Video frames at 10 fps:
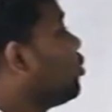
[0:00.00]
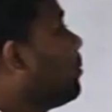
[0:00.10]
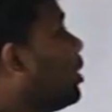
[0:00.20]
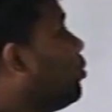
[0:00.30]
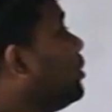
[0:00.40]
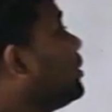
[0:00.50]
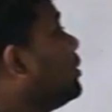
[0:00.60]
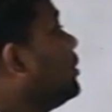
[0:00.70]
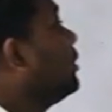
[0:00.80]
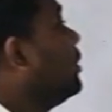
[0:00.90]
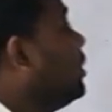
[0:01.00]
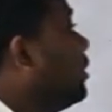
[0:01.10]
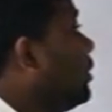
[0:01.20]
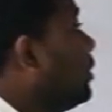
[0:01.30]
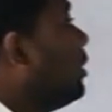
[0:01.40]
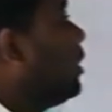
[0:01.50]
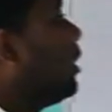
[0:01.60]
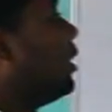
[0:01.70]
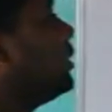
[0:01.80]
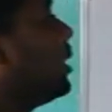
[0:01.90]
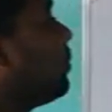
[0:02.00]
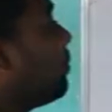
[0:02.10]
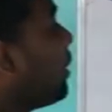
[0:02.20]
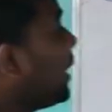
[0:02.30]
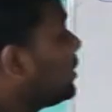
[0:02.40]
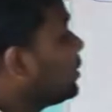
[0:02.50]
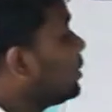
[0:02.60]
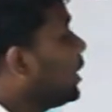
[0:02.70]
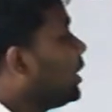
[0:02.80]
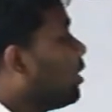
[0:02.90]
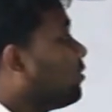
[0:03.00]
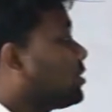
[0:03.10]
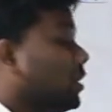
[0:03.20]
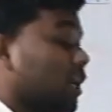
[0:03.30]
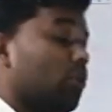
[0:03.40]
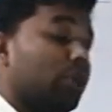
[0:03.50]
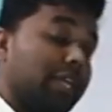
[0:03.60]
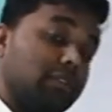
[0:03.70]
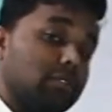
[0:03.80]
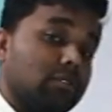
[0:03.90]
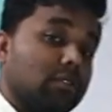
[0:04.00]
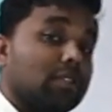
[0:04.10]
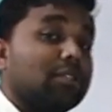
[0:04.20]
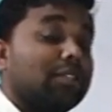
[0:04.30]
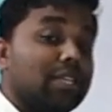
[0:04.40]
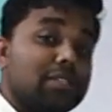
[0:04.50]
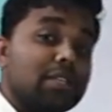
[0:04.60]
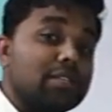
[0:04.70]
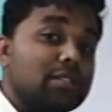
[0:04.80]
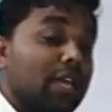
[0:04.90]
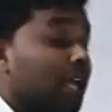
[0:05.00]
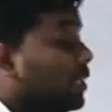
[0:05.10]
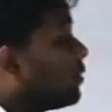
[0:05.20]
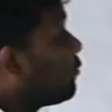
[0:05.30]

you about the matter in our surrounding. This is the